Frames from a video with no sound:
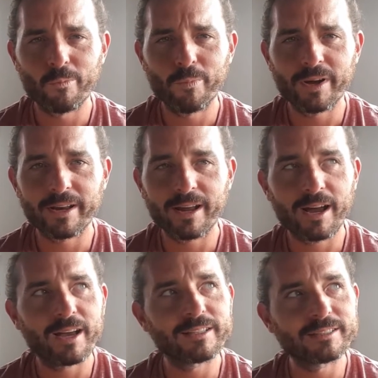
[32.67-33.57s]

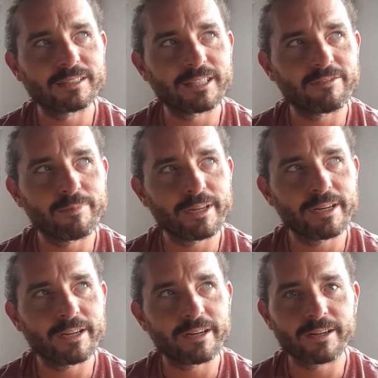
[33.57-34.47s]
But since I've been
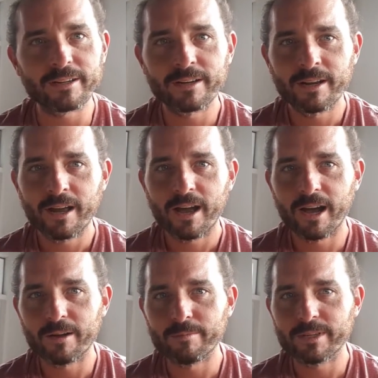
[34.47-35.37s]
here,
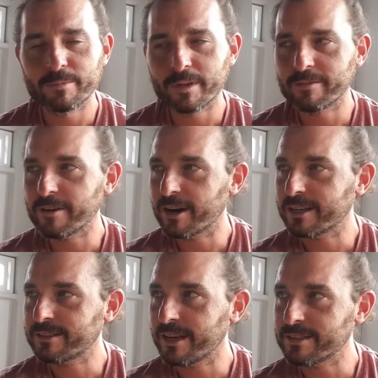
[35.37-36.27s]
it's been a very
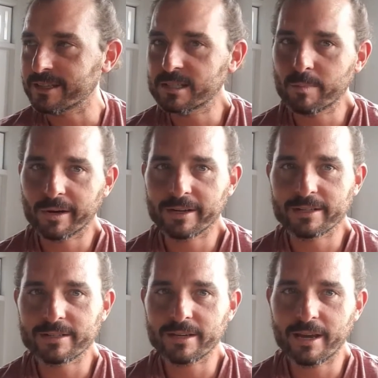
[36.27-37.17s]
intense
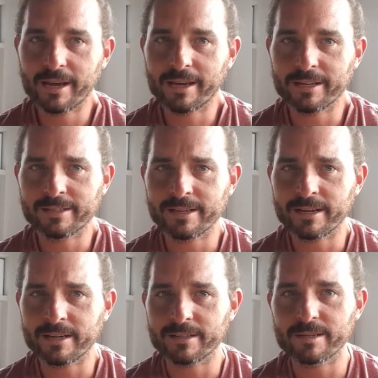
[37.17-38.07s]
experience, and
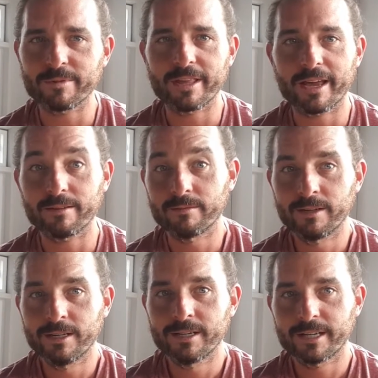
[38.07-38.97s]
some of that
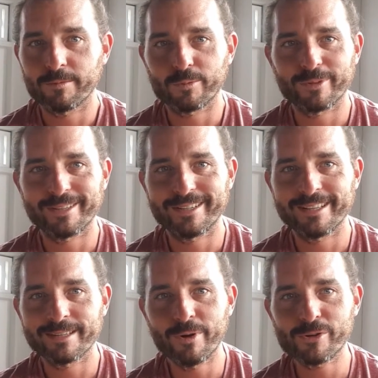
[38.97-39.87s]
comes with
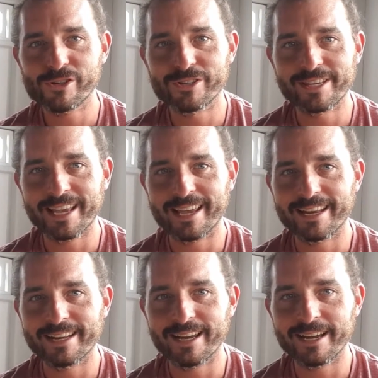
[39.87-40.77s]
intense emotions,
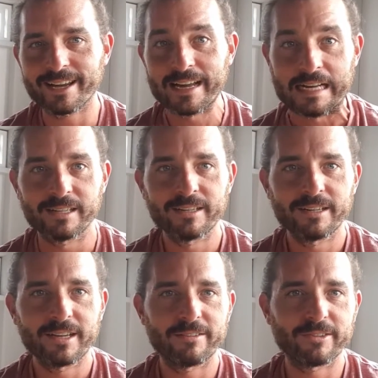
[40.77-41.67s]
and
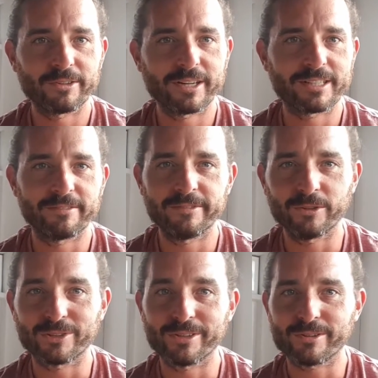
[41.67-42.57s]
I've learned not to
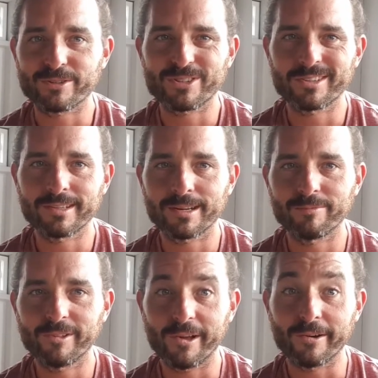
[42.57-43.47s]
filter those and just let them
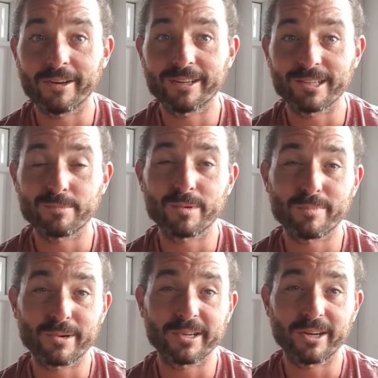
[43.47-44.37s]
flow, and it's been
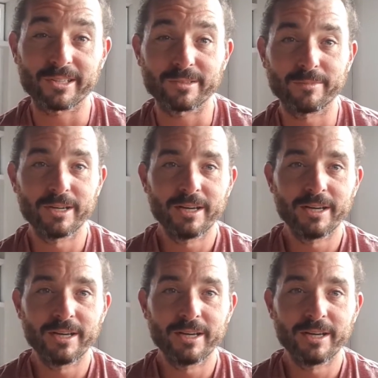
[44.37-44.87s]
pretty awesome.